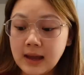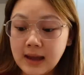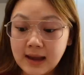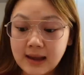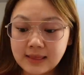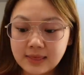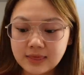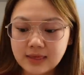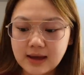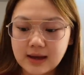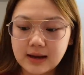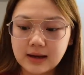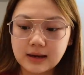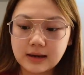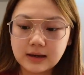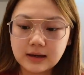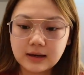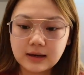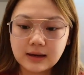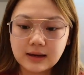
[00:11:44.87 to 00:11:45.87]
And
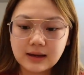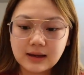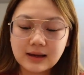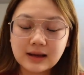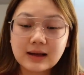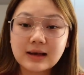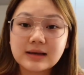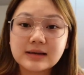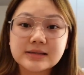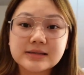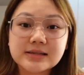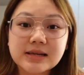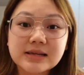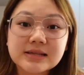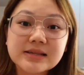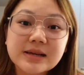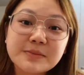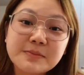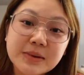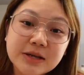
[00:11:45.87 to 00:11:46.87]
then, guys,
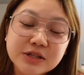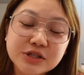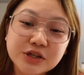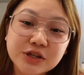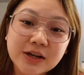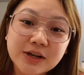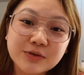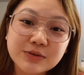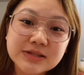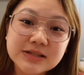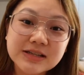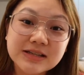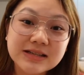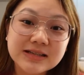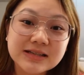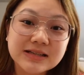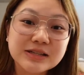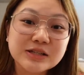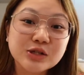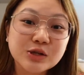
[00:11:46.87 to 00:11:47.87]
as I mentioned, I was
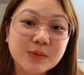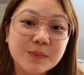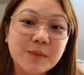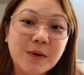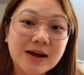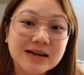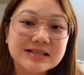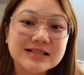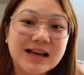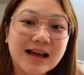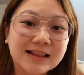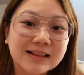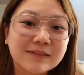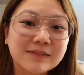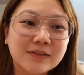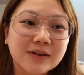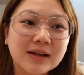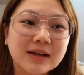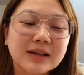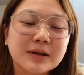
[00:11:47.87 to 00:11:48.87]
gonna surprise Ate
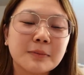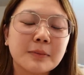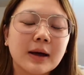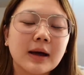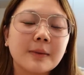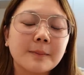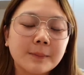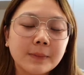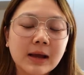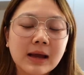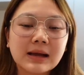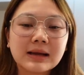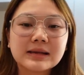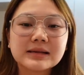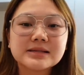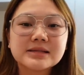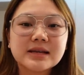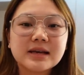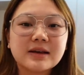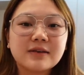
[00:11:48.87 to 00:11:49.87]
Vic, diba?
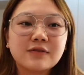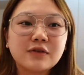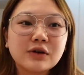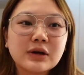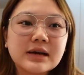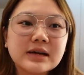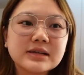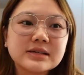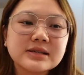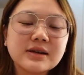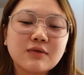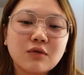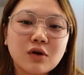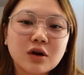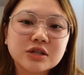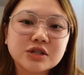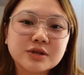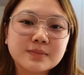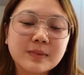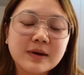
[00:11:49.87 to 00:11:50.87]
Kasi, if you guys have
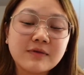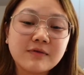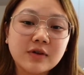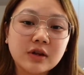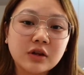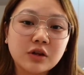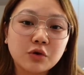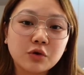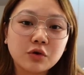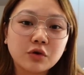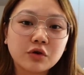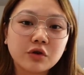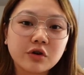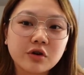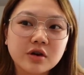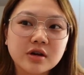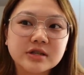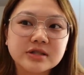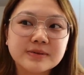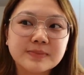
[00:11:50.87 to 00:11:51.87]
watched my video nung
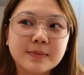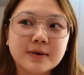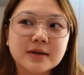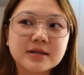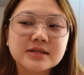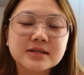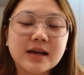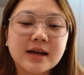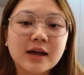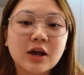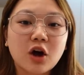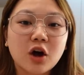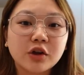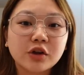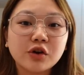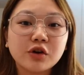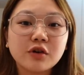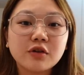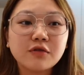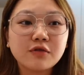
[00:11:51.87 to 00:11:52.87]
Christmas, I
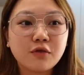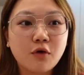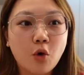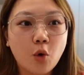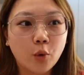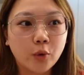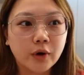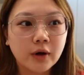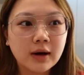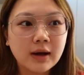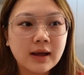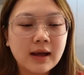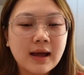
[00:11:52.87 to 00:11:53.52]
got her a phone,